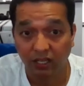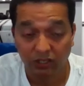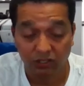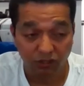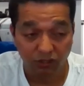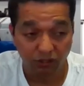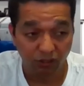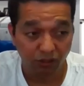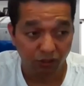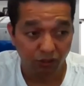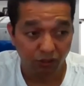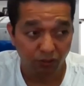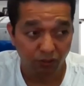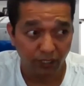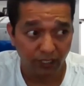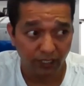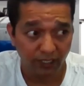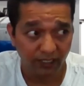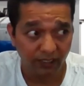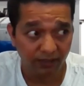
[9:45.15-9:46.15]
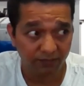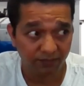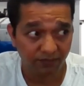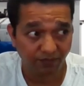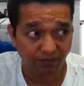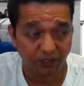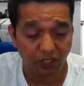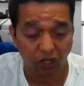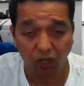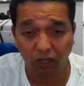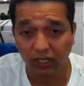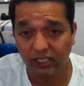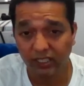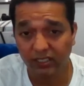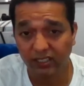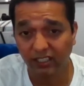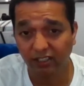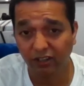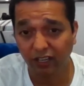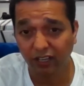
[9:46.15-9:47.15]
So to be
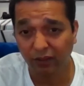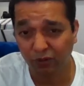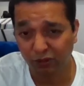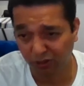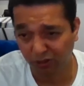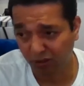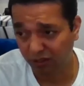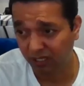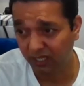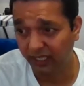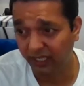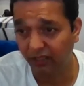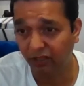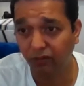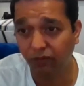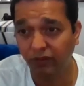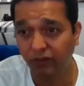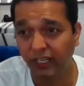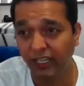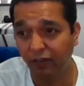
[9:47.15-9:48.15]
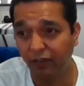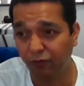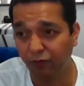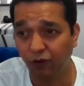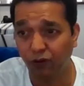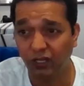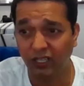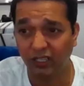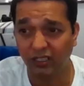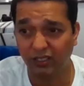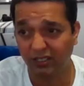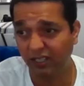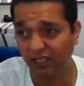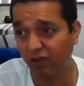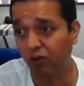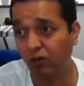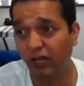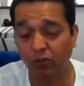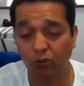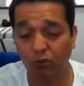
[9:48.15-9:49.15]
honest, I was not like very focused.
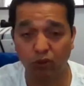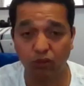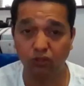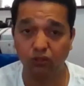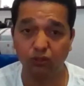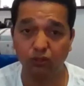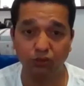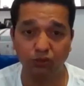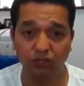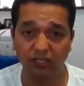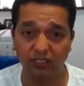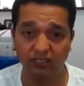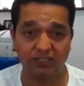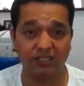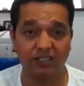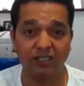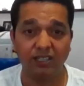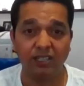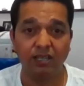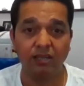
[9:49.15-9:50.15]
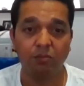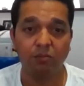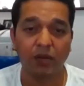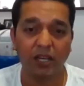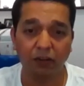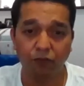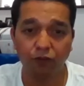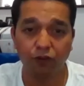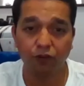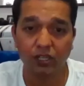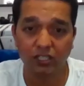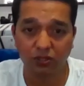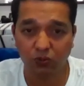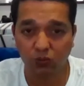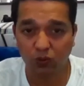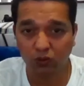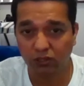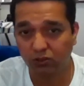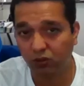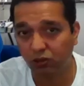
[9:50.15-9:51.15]
Oh, I want to do this. My focus
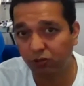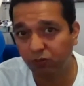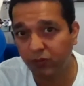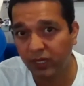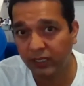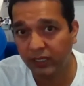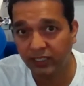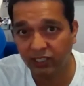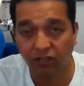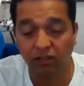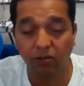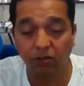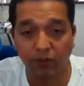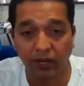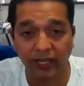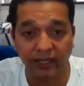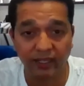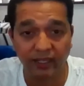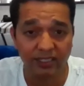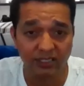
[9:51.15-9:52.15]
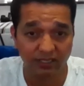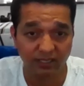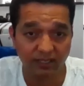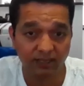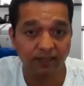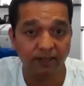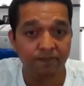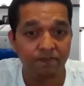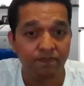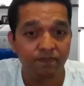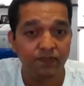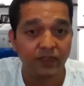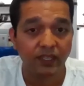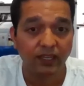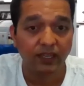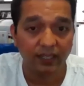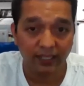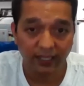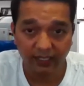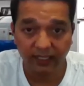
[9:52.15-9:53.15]
was on my general practice
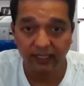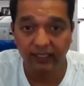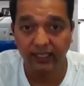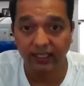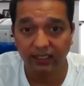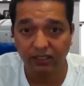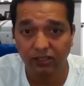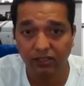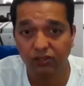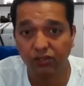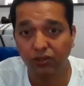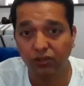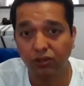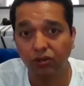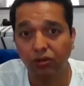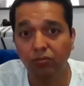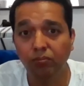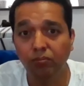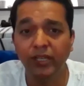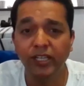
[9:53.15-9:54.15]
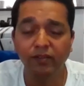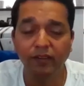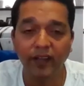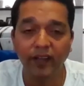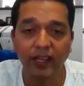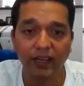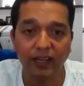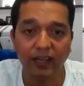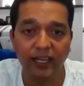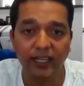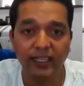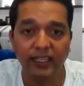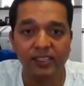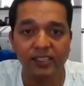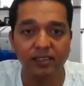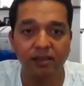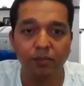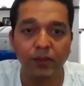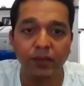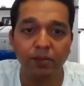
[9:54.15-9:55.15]
in India. So meanwhile, I did
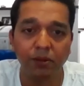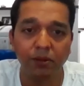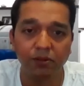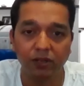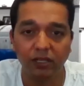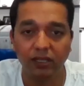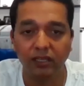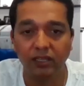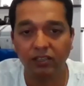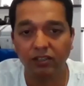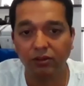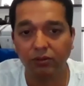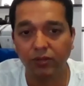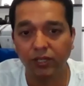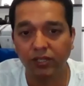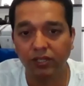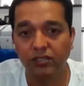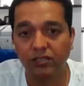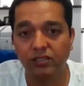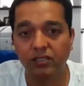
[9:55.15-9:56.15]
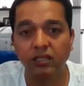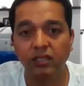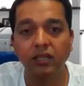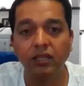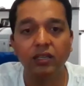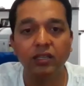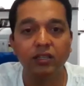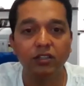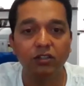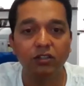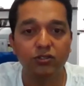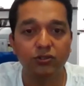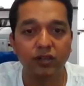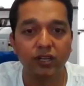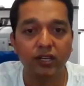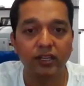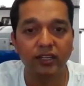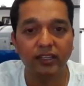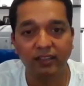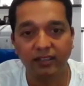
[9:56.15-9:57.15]
the paperwork, because The
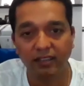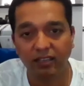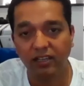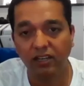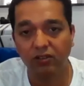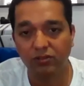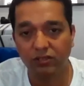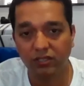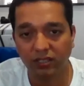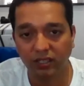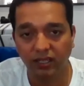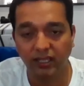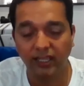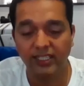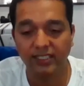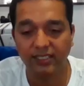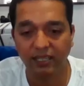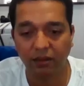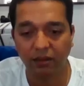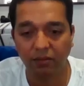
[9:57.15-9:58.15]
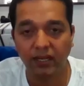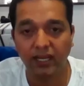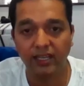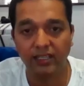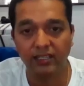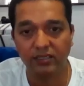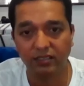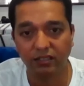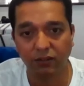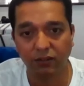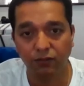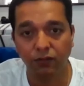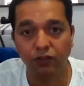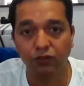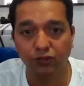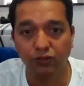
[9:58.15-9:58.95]
Australian Dental Council exam has a few